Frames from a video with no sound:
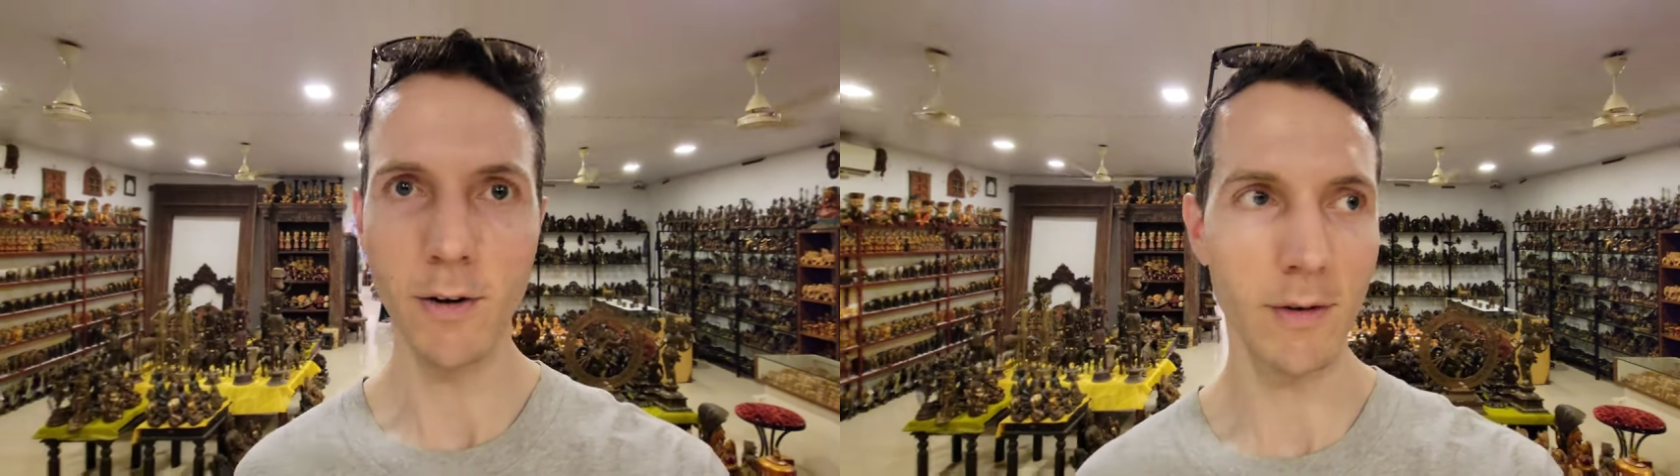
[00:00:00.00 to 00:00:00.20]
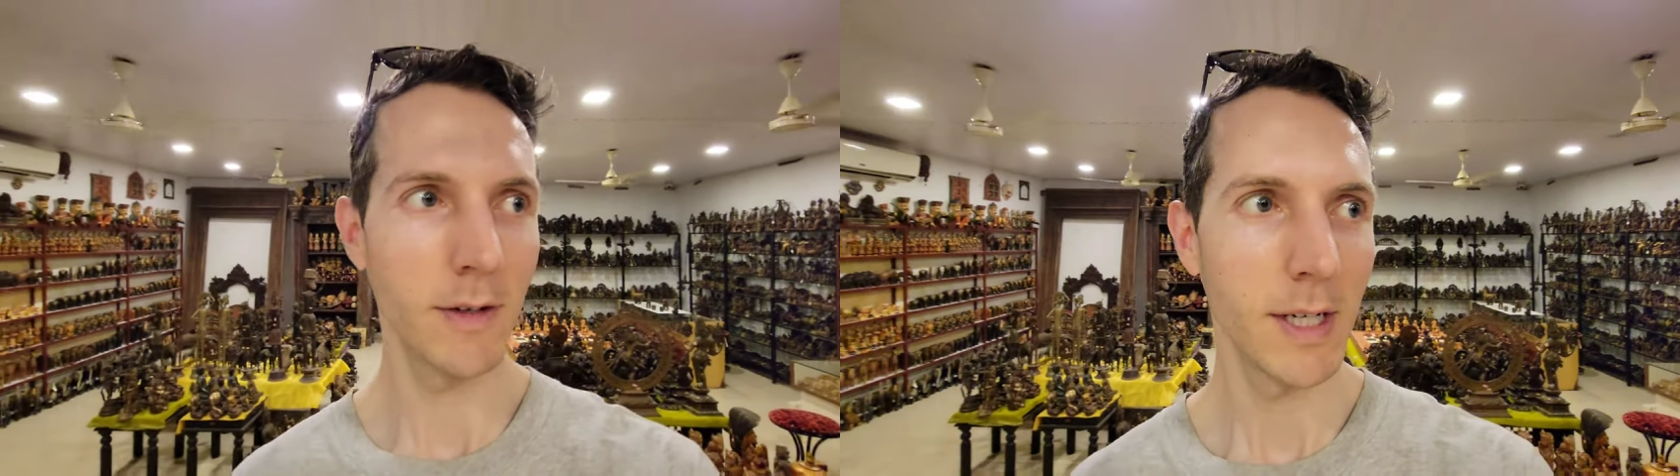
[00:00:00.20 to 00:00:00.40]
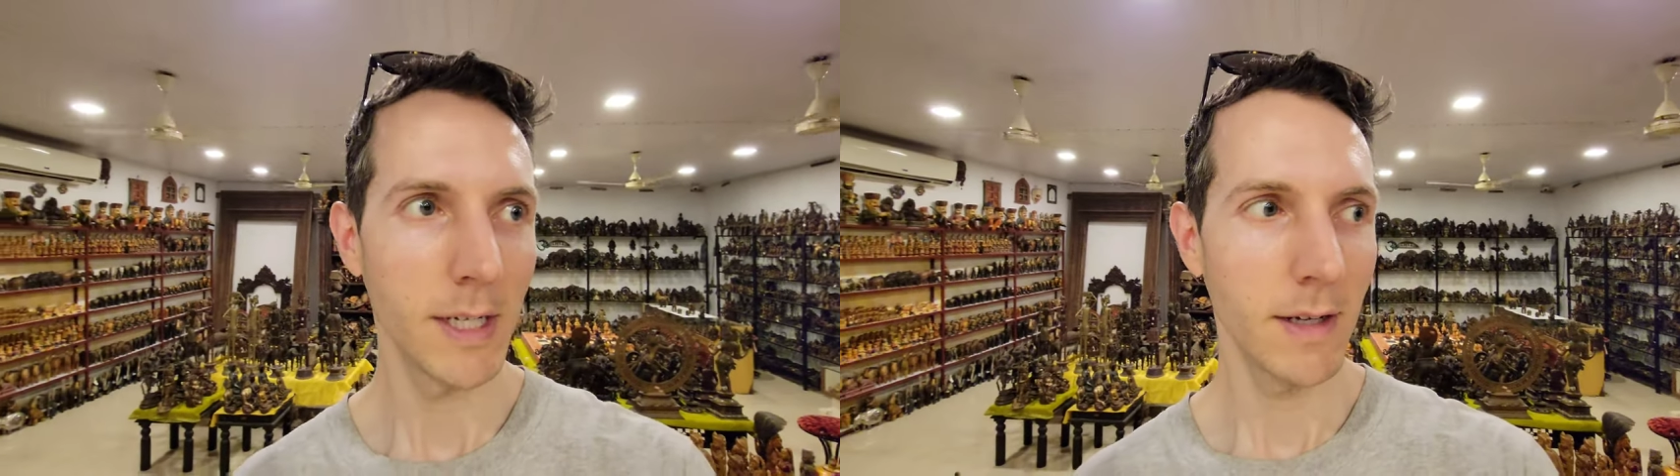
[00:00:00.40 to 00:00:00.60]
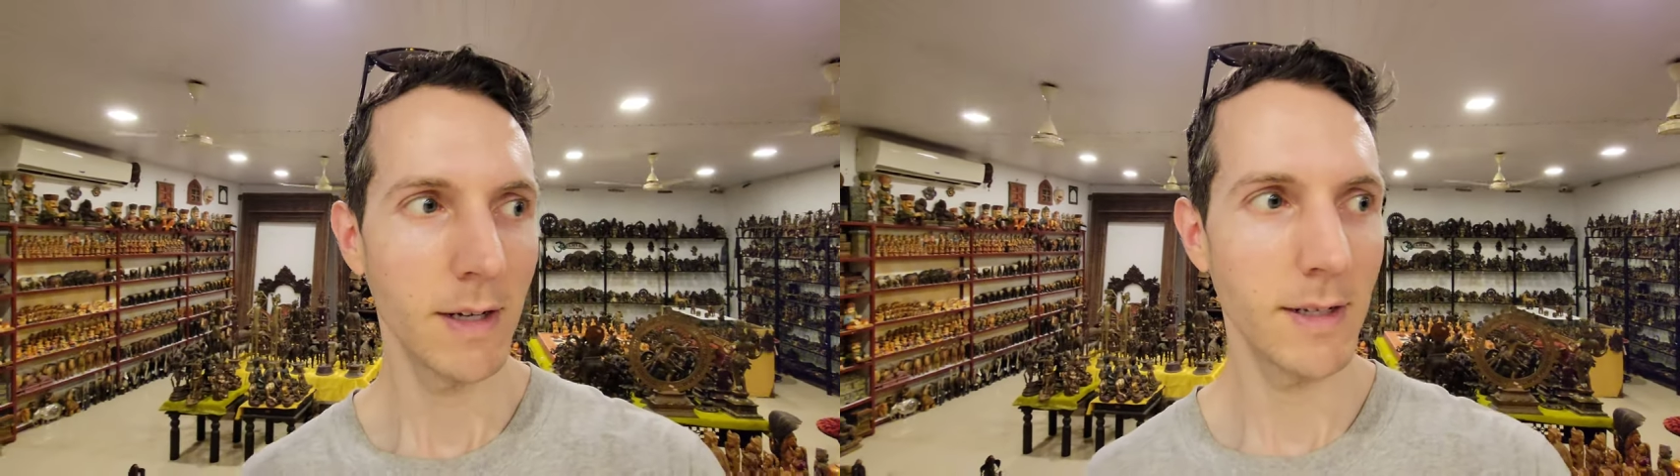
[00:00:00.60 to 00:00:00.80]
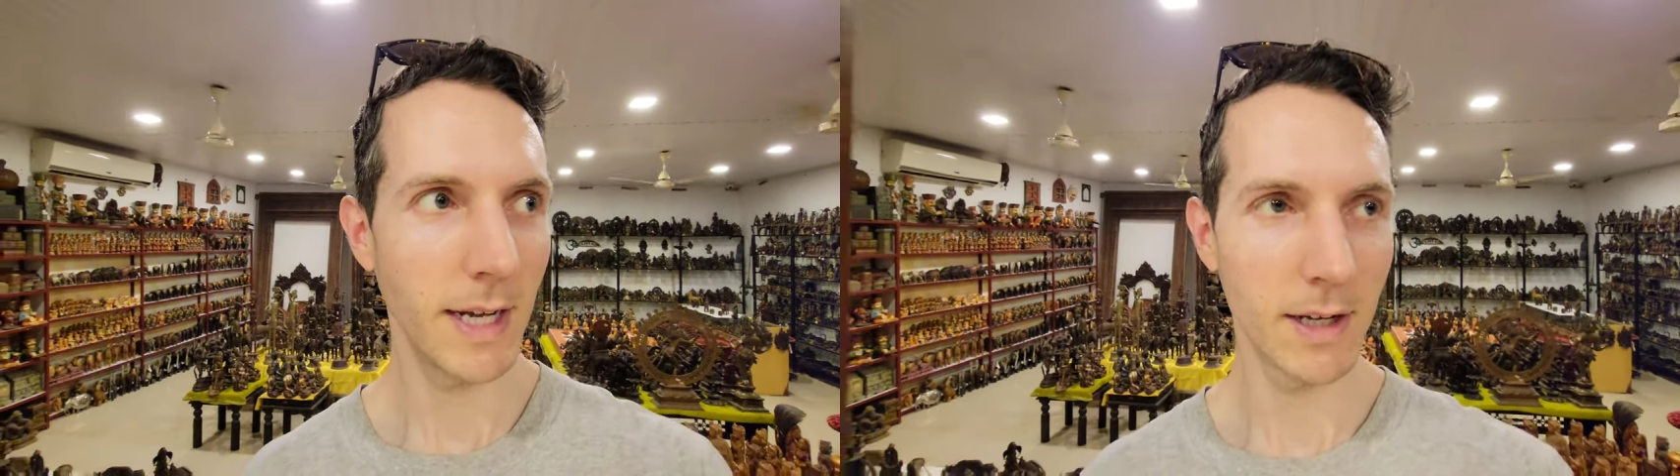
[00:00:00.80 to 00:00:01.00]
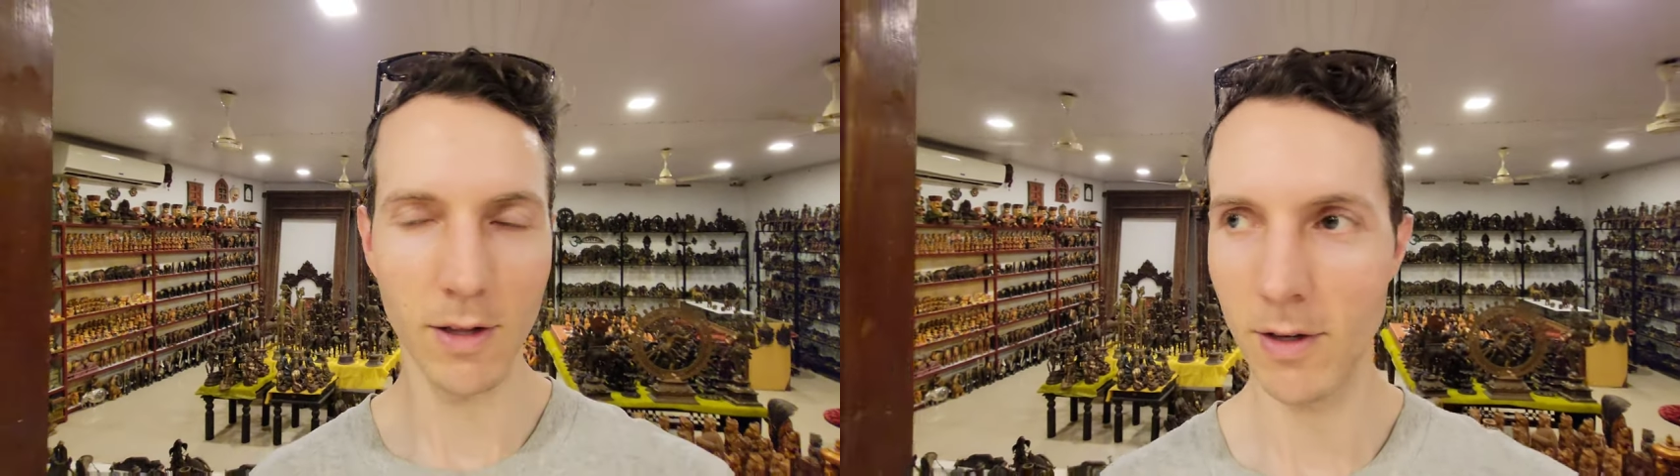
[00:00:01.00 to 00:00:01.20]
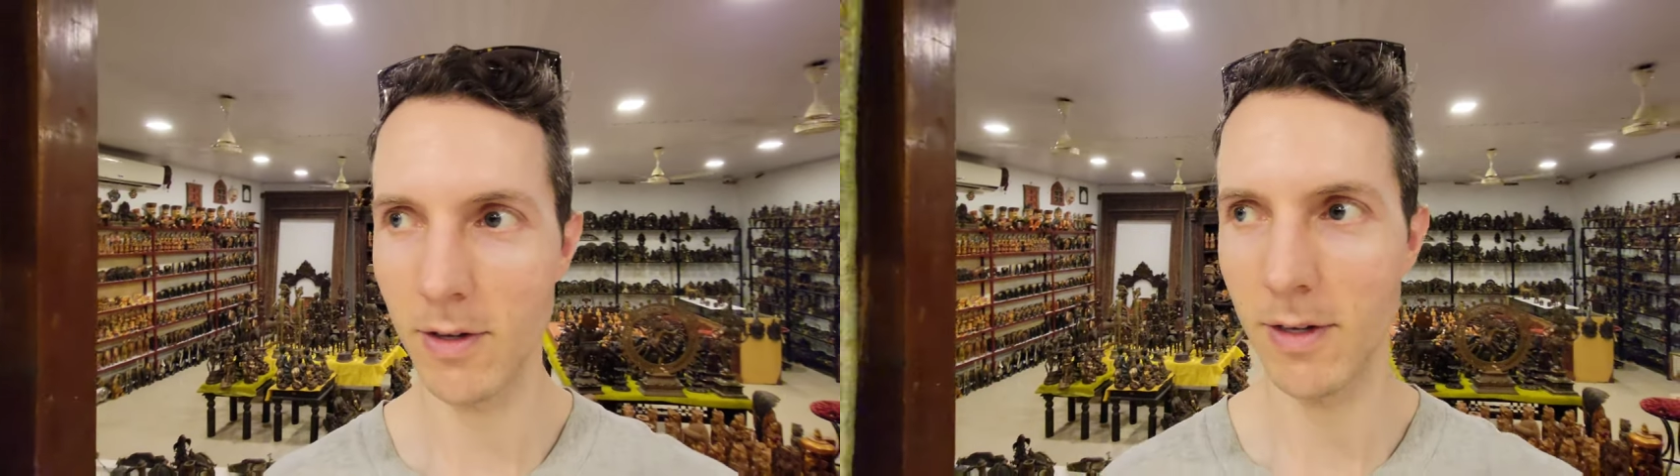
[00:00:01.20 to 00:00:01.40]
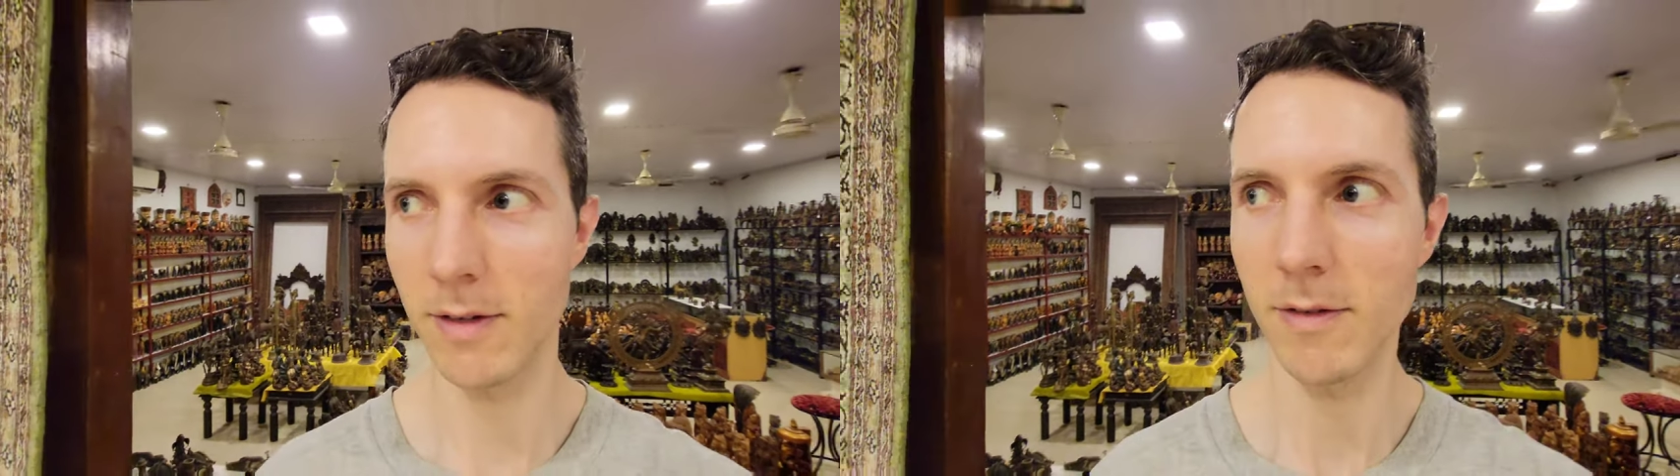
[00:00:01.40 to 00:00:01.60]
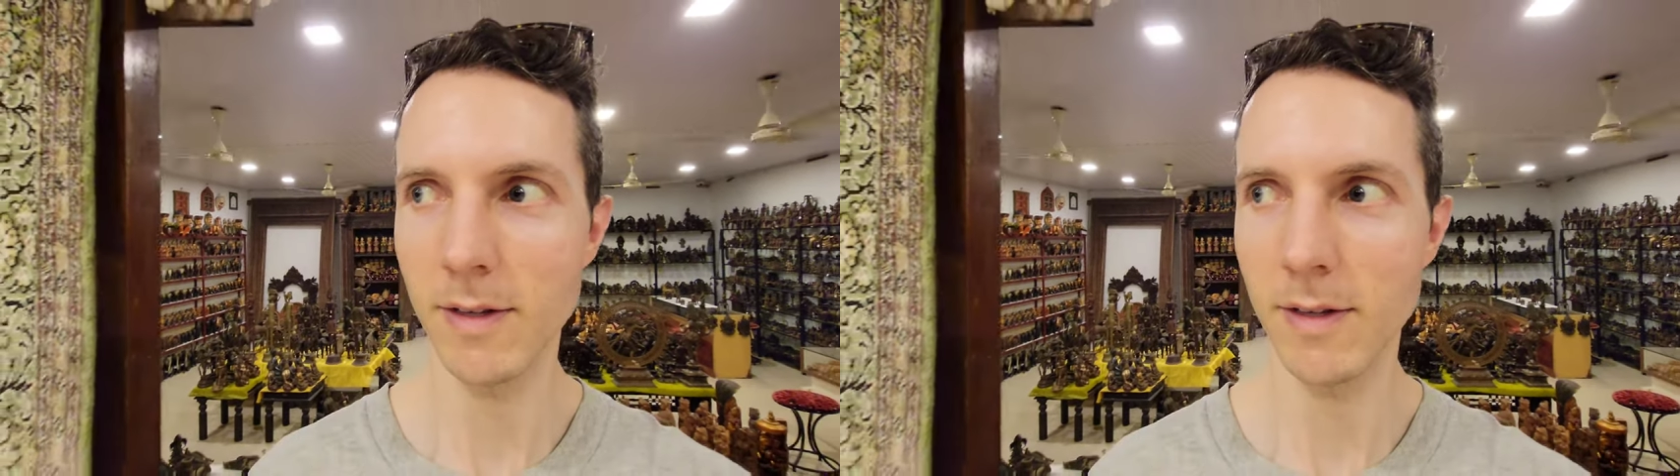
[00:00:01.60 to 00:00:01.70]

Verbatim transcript: know. Take a look.